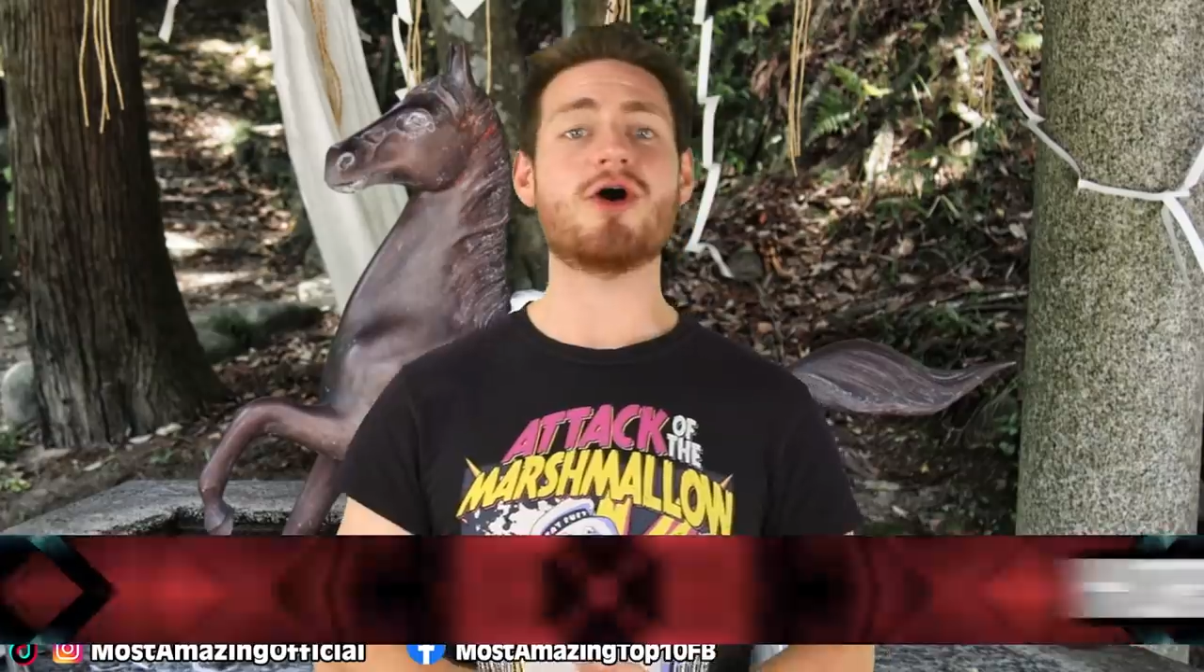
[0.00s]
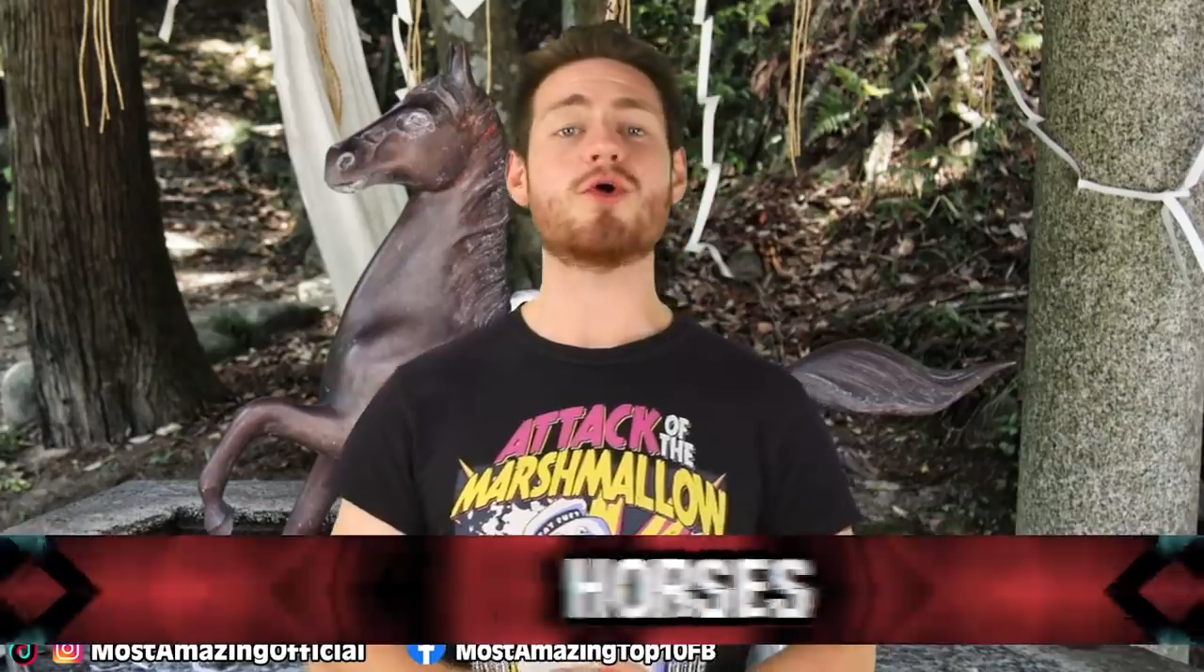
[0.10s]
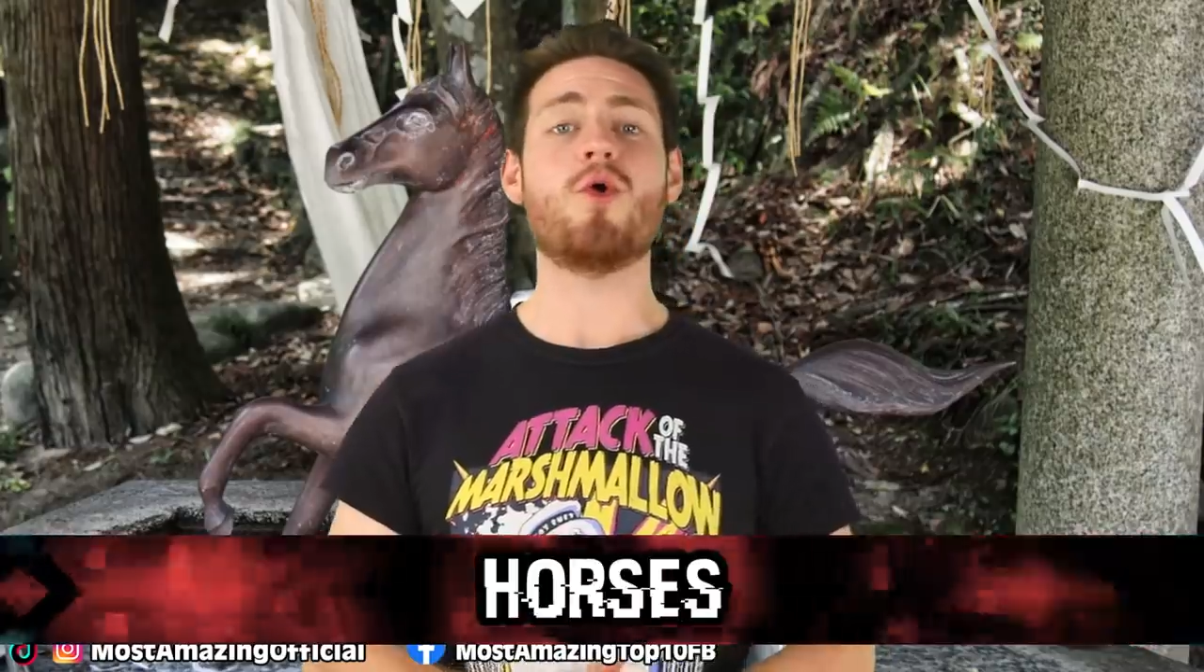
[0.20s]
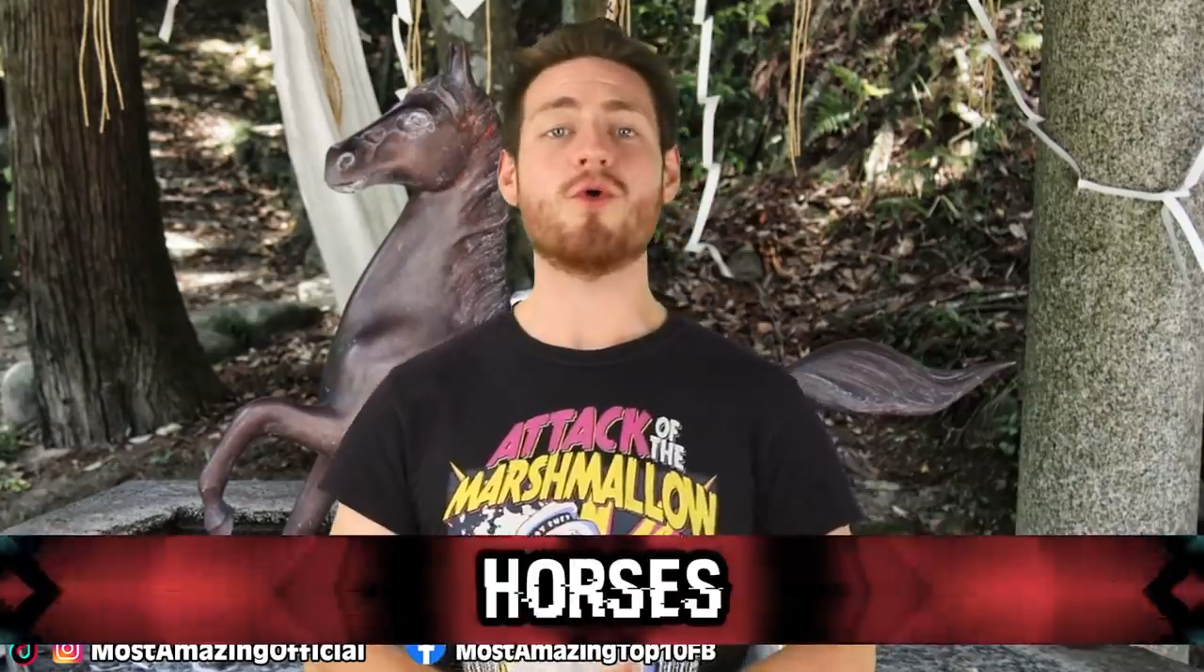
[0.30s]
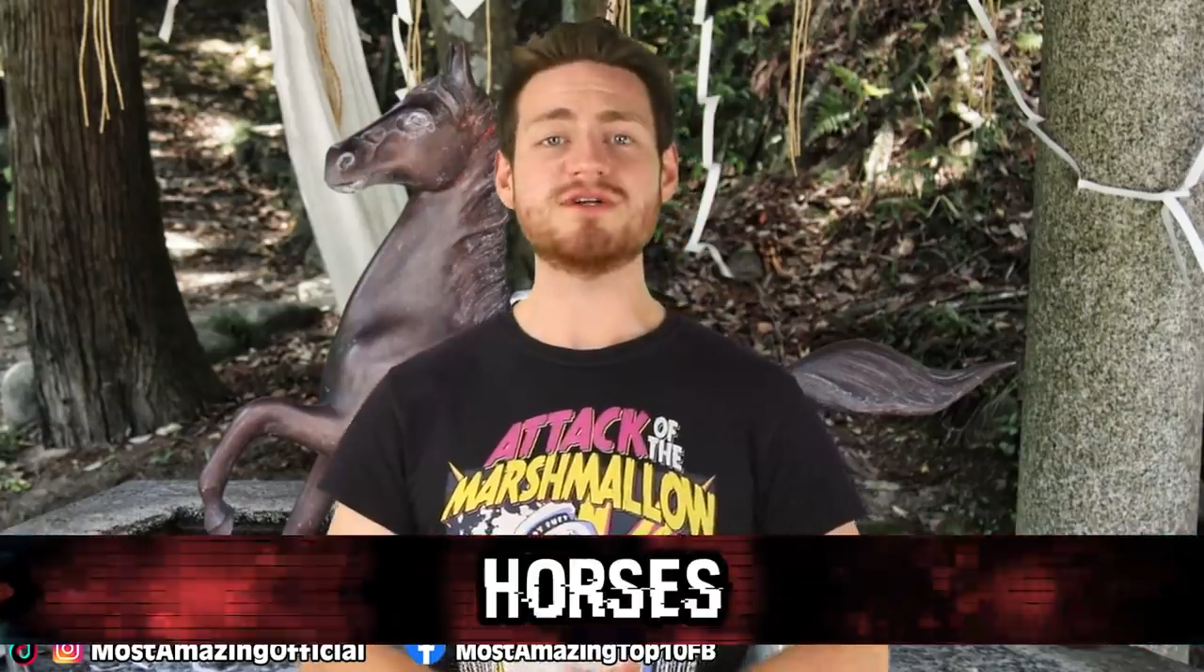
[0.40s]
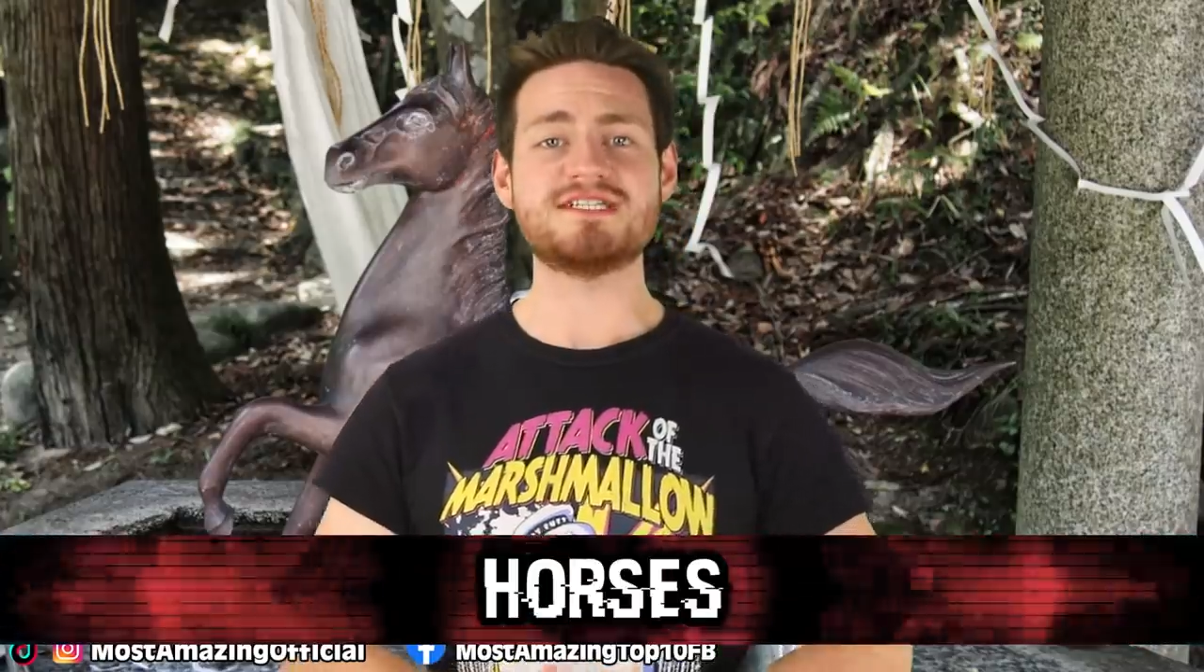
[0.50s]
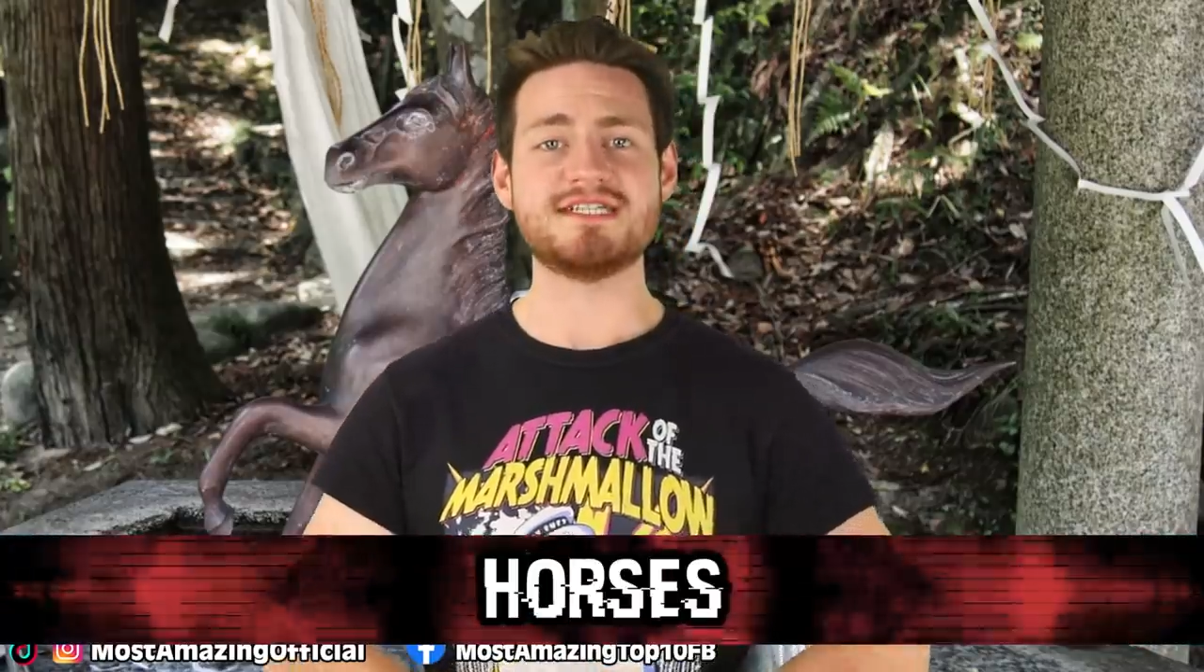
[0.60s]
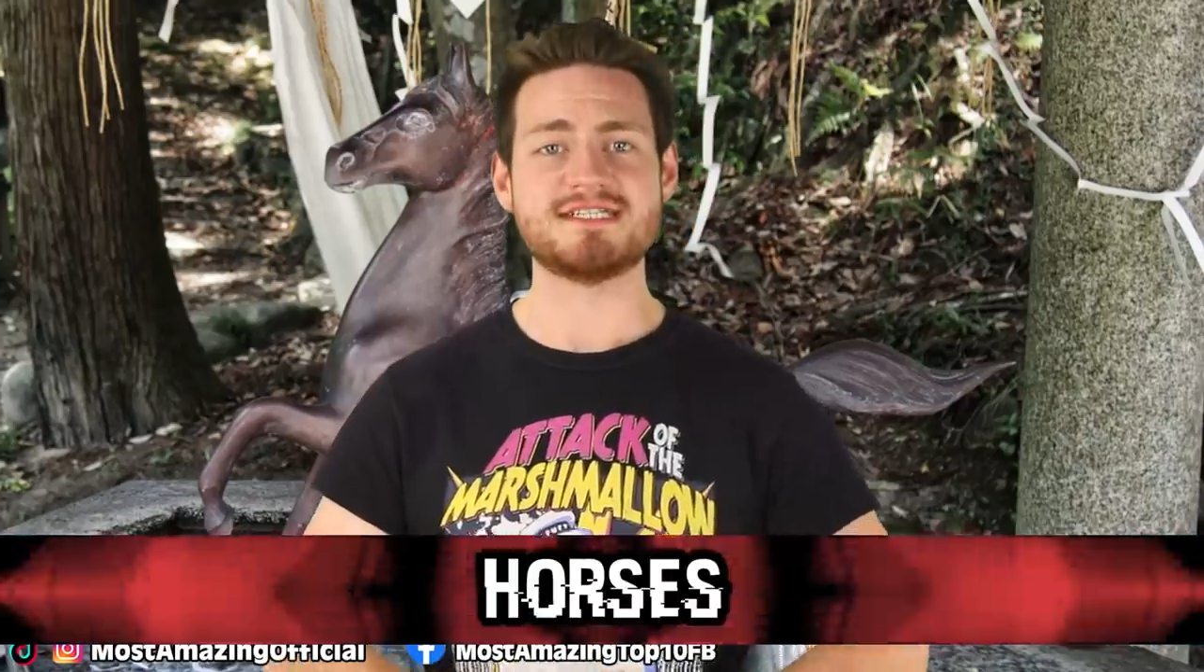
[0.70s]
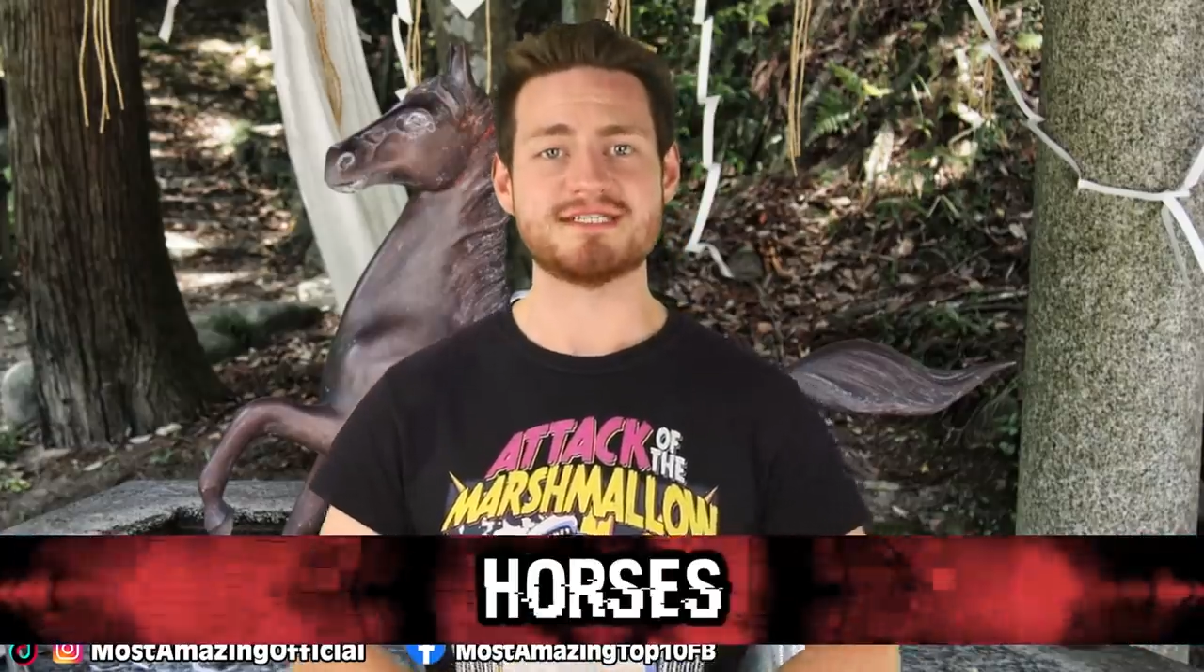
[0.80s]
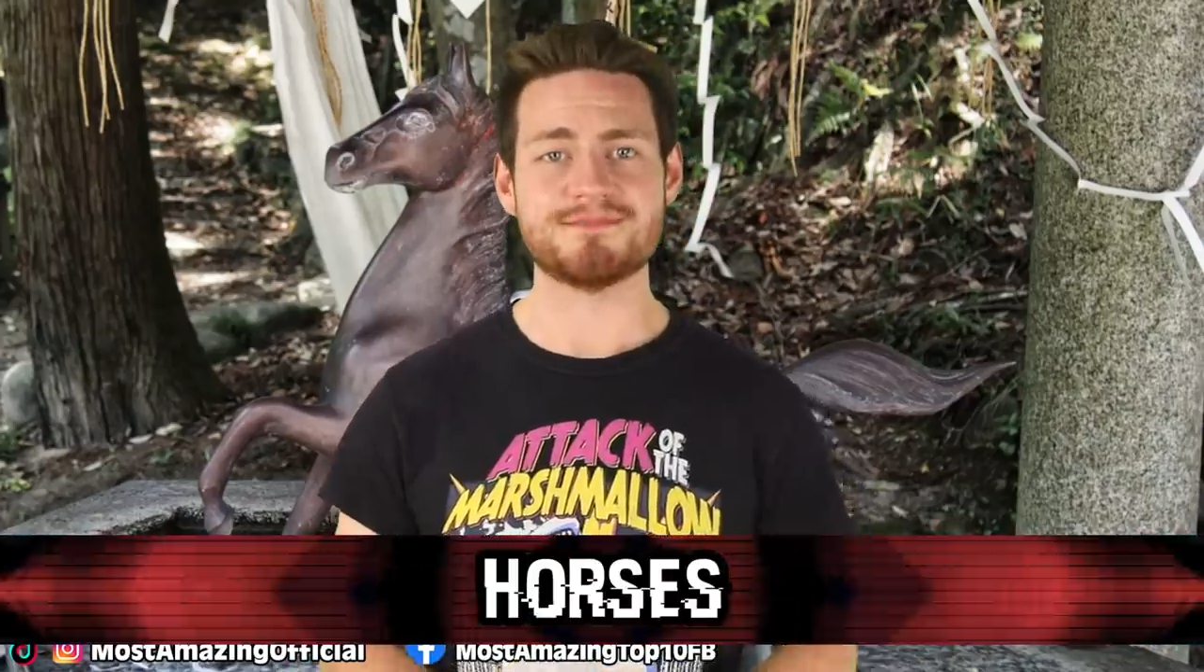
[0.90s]
are
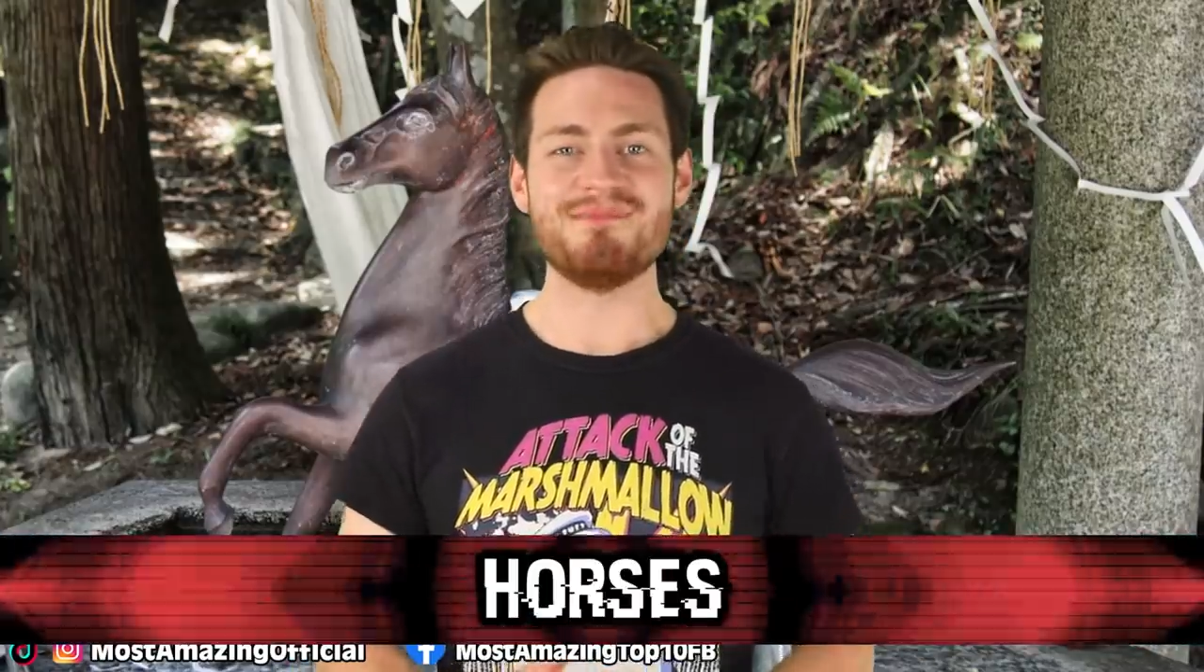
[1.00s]
horses.